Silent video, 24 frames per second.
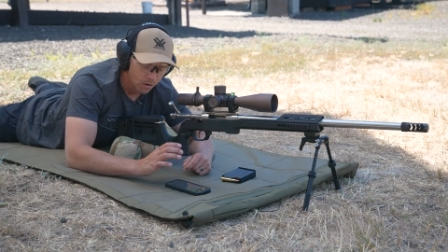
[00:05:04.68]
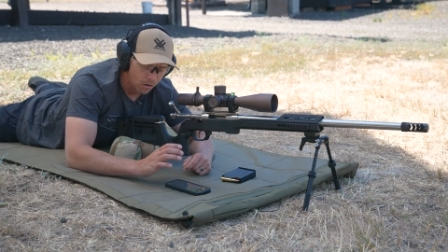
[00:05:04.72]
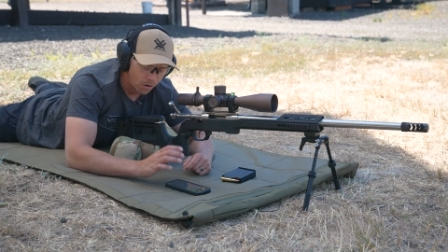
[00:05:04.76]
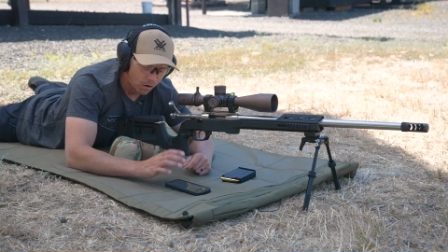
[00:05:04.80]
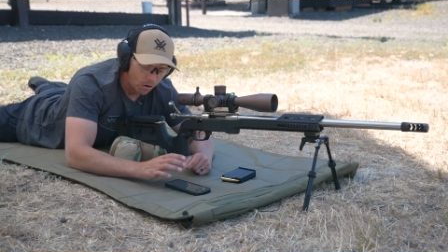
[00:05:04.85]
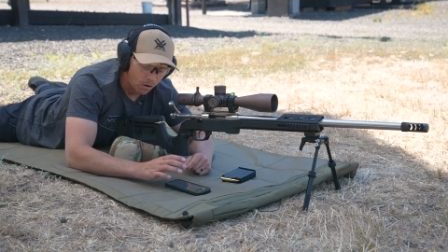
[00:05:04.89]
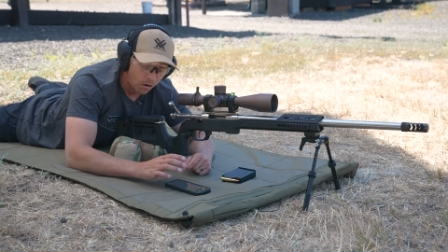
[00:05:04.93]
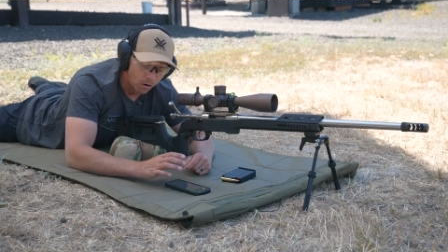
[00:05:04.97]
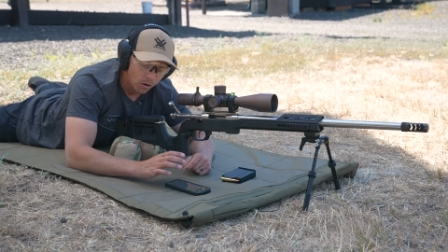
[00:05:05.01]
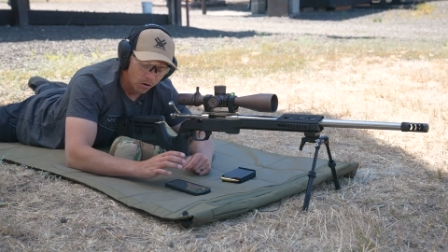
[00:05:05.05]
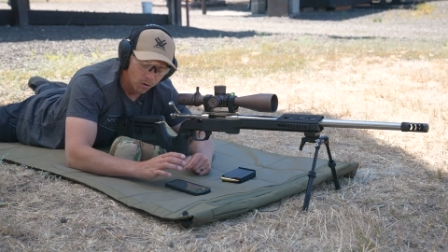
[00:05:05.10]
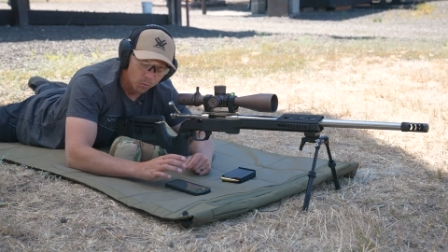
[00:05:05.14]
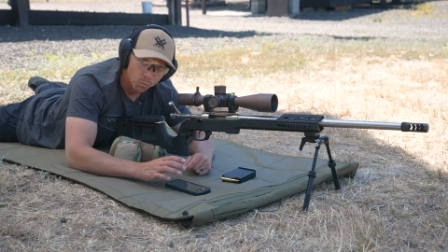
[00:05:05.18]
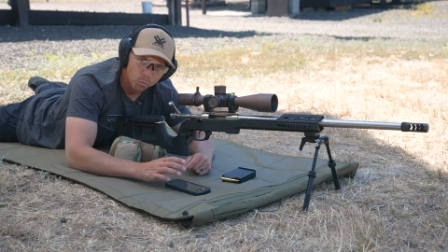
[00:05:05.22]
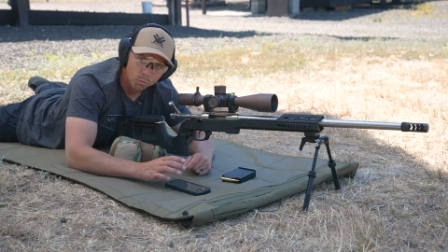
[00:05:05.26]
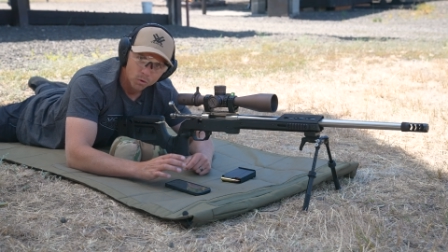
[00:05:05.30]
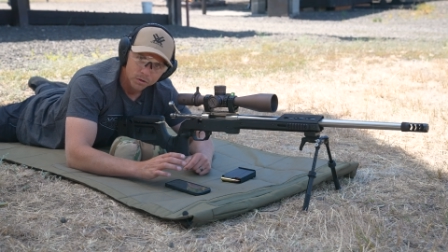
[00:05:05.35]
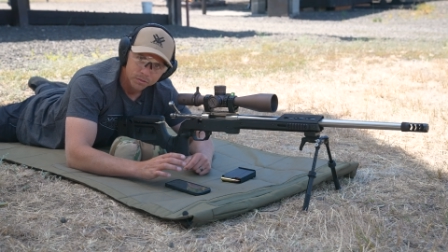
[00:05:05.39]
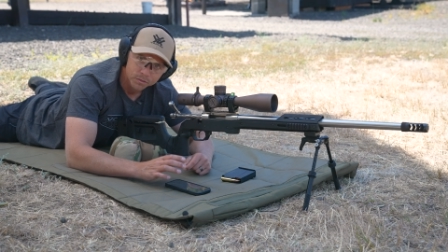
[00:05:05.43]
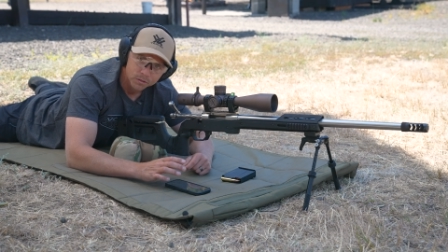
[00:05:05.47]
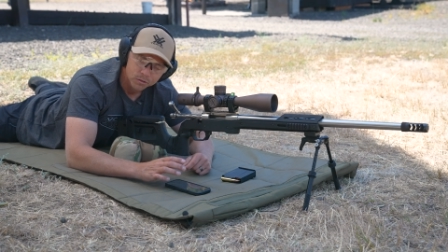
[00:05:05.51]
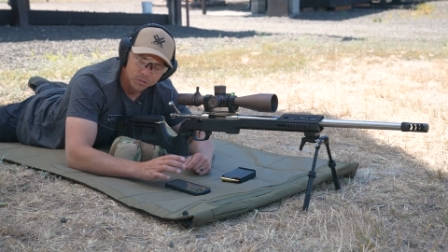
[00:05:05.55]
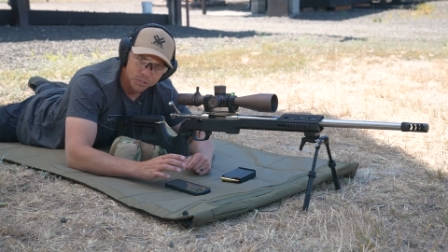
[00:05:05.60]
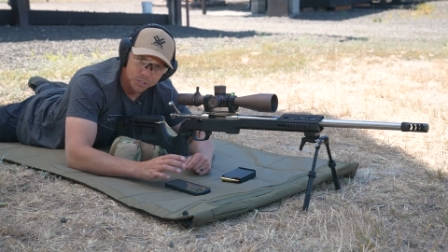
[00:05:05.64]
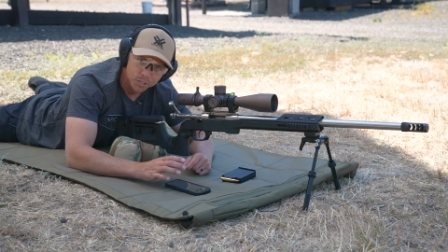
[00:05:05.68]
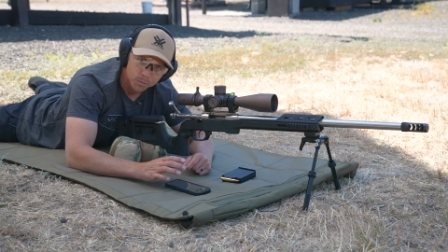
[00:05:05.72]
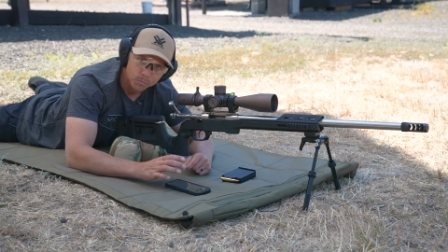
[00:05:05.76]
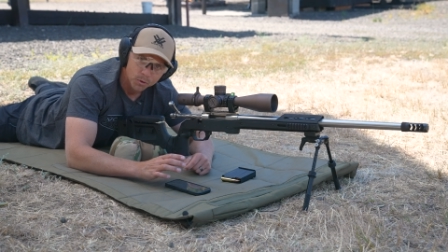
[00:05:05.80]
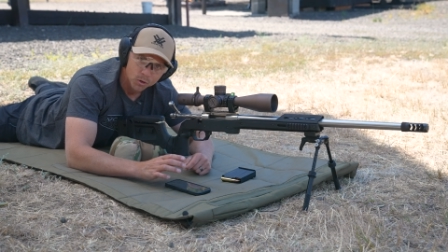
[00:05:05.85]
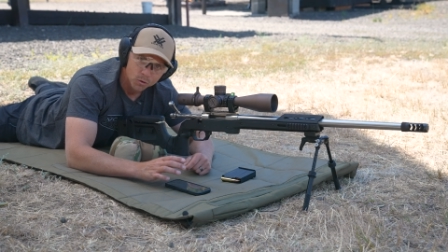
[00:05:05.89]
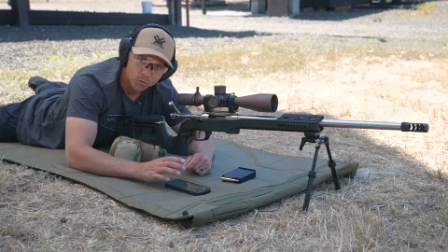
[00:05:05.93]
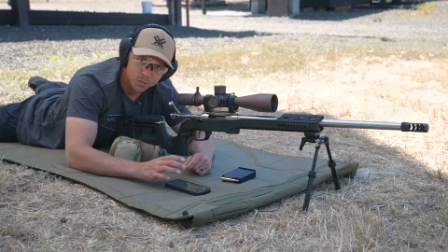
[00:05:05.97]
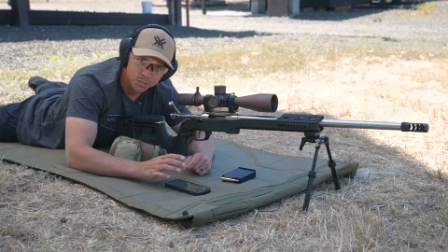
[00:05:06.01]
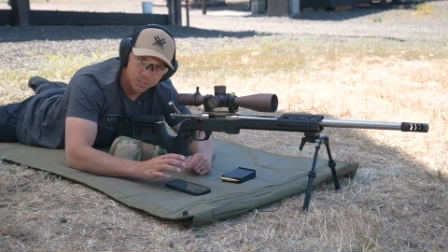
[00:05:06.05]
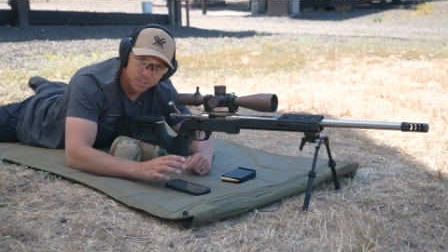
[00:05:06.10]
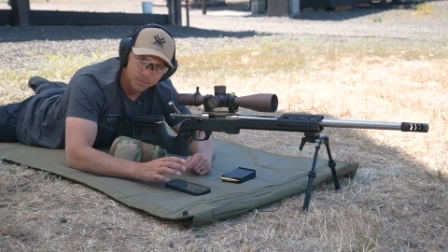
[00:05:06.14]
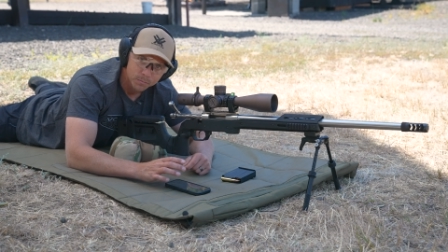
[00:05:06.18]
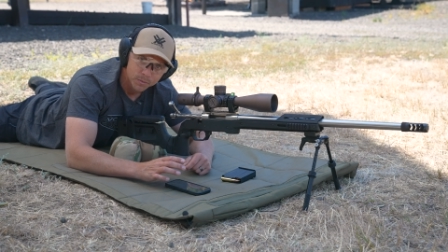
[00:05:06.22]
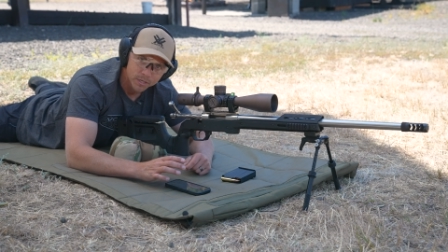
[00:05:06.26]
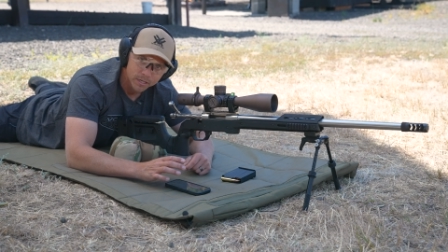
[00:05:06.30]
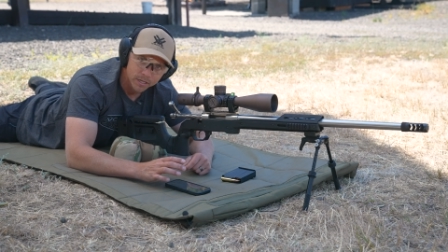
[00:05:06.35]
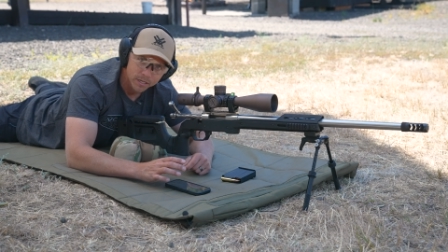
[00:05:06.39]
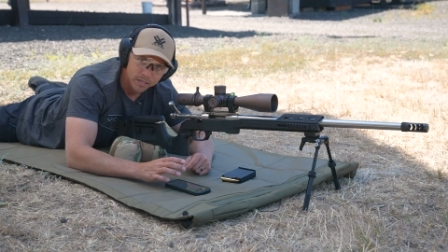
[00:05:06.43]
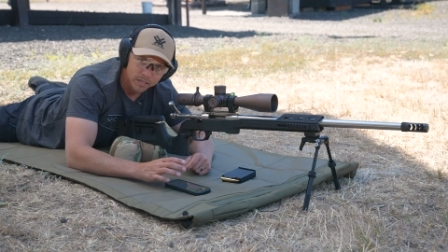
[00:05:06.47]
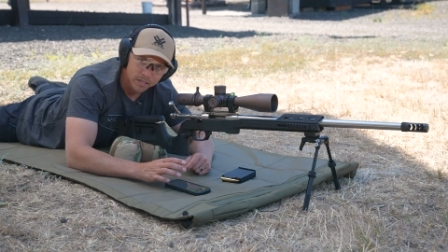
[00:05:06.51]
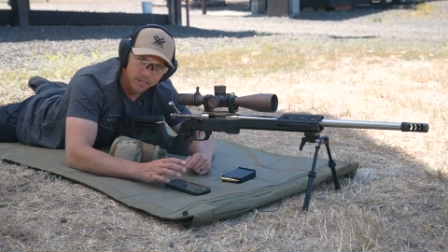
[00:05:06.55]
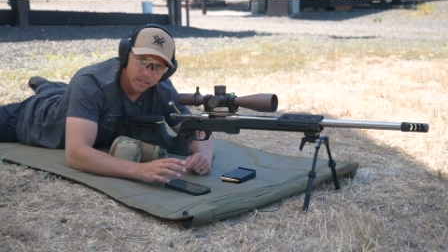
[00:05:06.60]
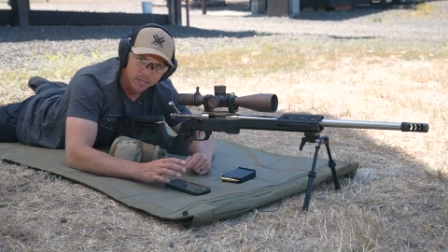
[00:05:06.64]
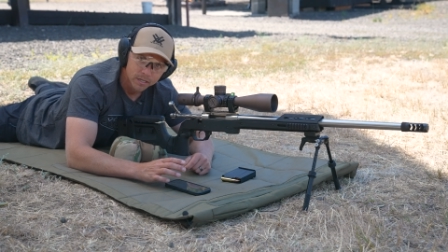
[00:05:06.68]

are what they're supposed to be.